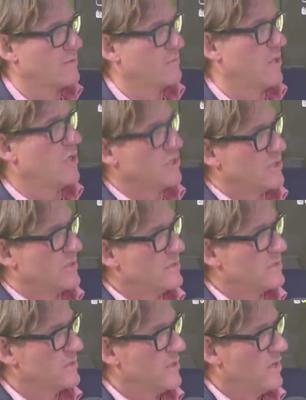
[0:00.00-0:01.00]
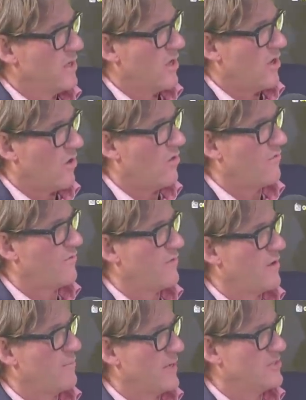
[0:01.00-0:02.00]
purchase of
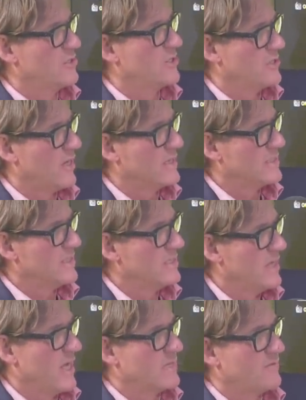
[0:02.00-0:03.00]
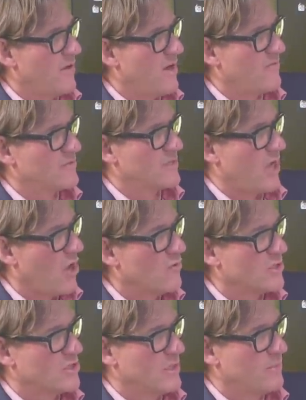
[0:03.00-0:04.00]
Manchester United, his father's
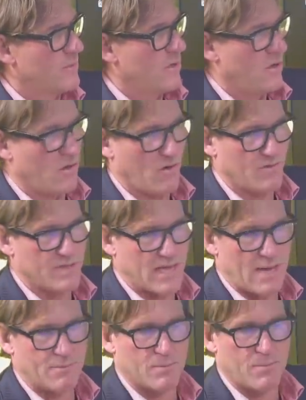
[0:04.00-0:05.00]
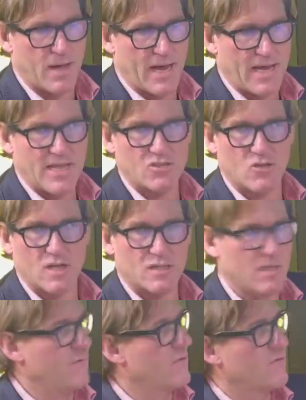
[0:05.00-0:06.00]
ownership of Tampa Bay. He's got a
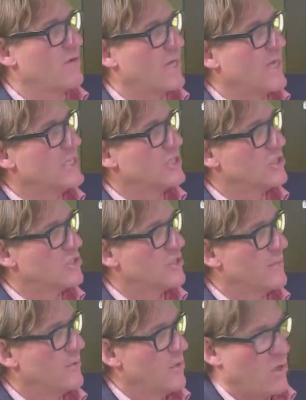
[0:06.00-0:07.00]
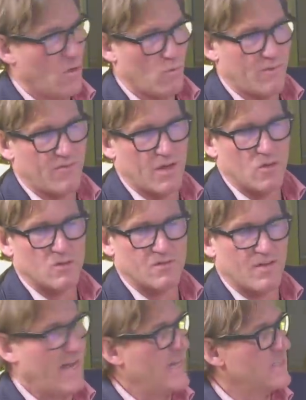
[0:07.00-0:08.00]
different relationship with those
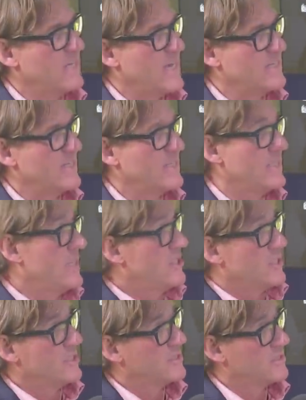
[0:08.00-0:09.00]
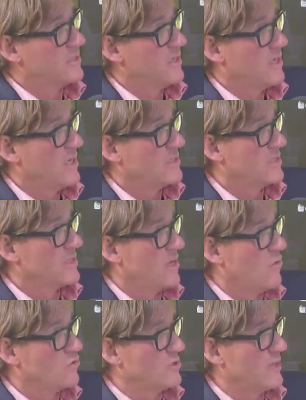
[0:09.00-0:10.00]
fans. It's indigenous to the
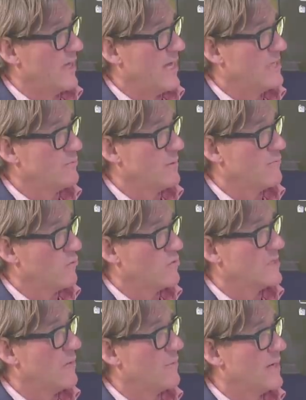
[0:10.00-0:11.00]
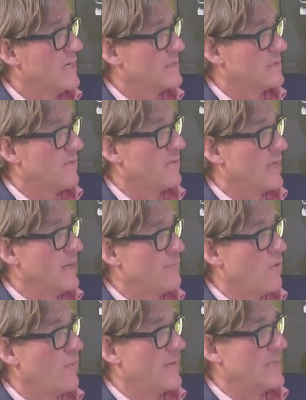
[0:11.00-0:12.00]
culture that he's been brought up in. It's something he
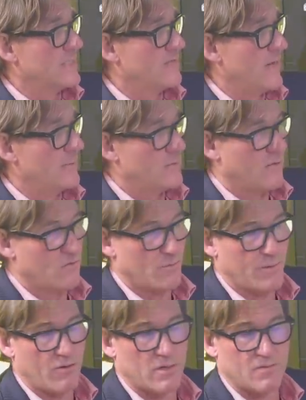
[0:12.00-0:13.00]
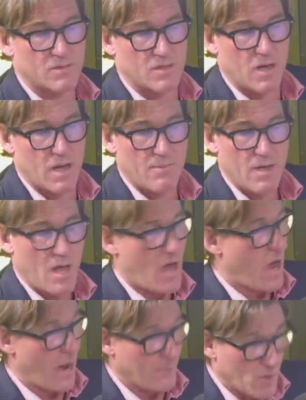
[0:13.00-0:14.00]
probably has developed over a period of time.
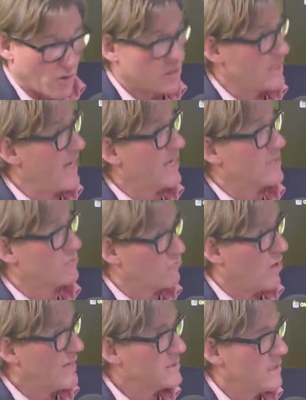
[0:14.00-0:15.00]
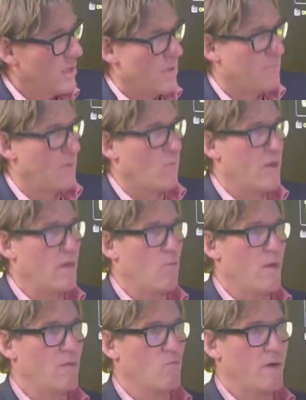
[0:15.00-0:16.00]
I'm not saying it's right, but we're
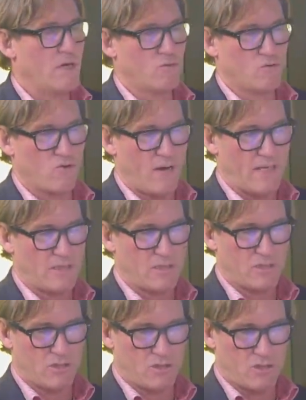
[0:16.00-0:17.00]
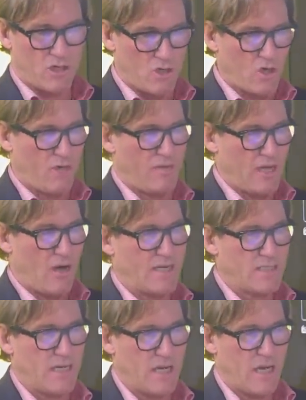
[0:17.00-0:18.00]
we're we're trying to to look at the
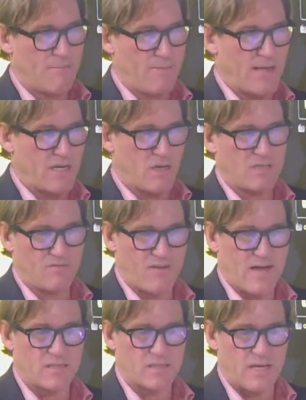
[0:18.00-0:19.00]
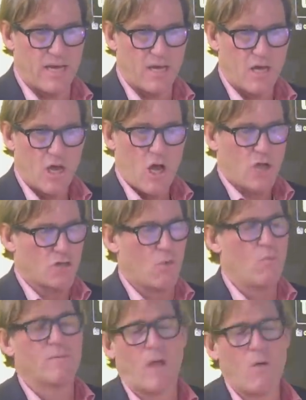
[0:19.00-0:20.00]
idea, and Man United fans are saying, so
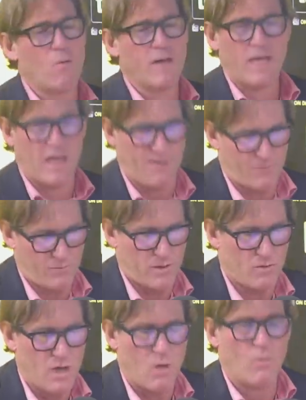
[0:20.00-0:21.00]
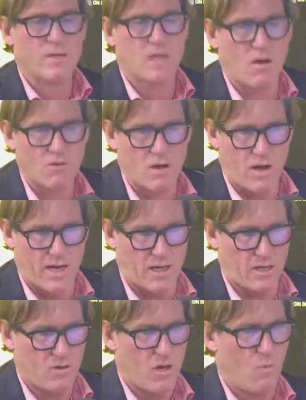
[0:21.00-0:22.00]
we don't want to hear from you. We don't like
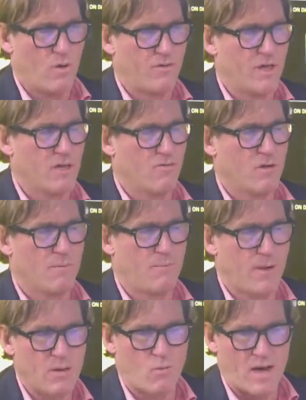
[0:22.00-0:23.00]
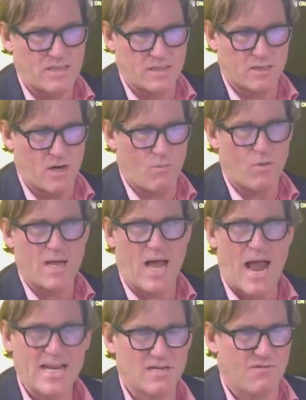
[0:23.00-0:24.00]
you. We think you're a complete waste of time. We
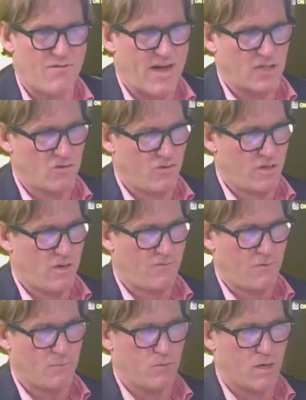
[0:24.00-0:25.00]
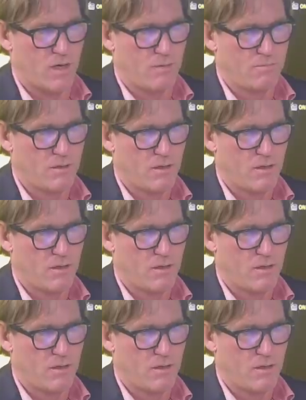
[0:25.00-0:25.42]
hate the fact you're in our football club,